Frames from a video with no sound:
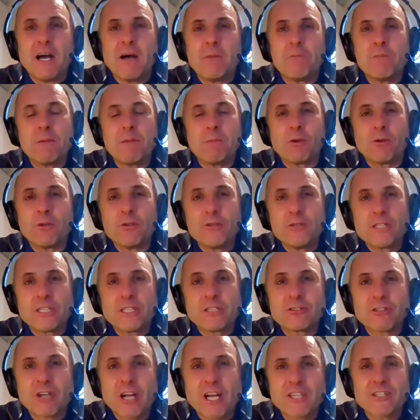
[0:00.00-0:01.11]
people losing
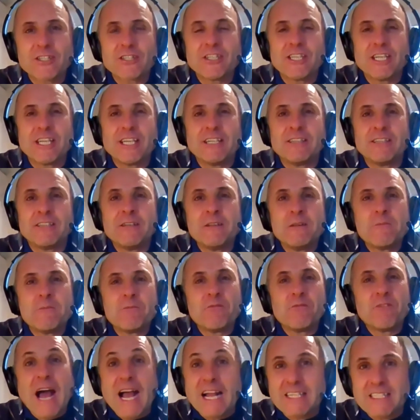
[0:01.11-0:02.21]
trust in
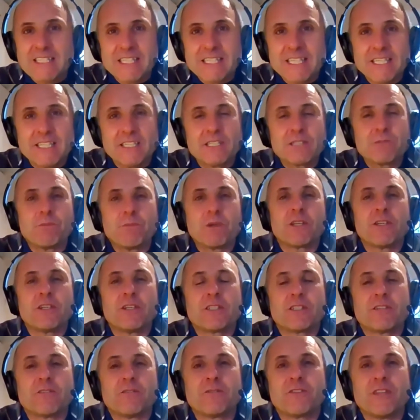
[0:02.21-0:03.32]
vaccines
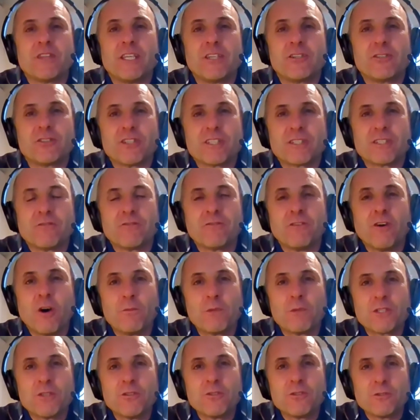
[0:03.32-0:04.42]
because of the interests of
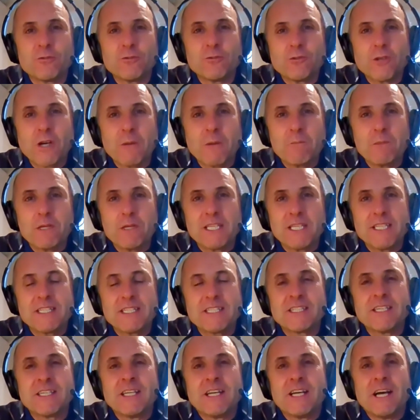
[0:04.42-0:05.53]
pharmaceutical
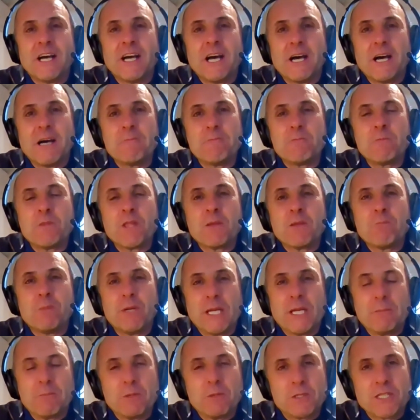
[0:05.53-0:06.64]
companies
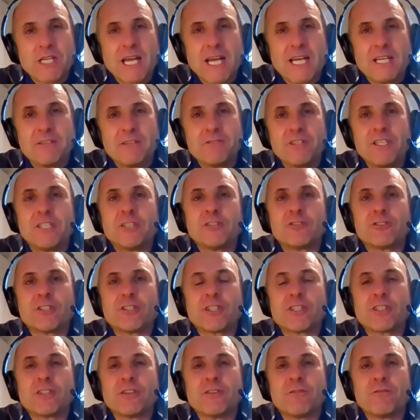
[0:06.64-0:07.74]
being put ahead of the
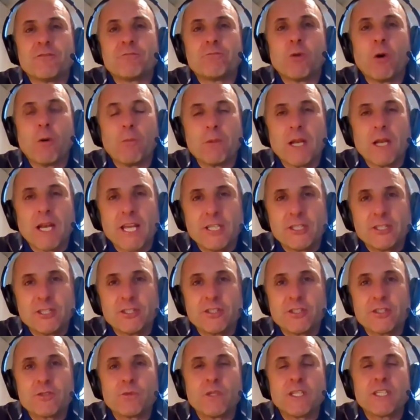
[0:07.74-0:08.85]
interests of
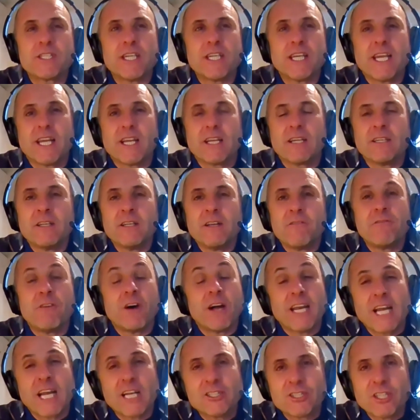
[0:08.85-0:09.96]
populations. We're seeing
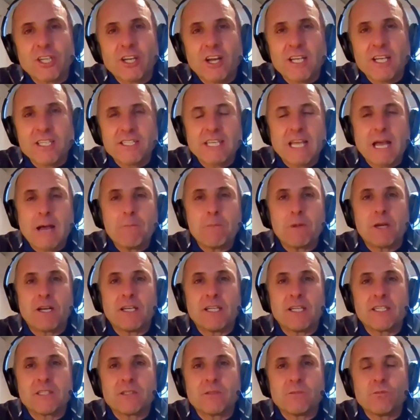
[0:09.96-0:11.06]
financialized
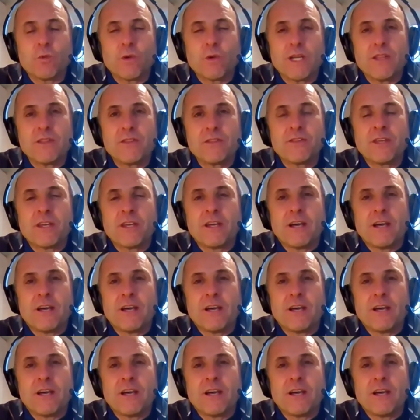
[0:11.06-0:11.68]
capitalism with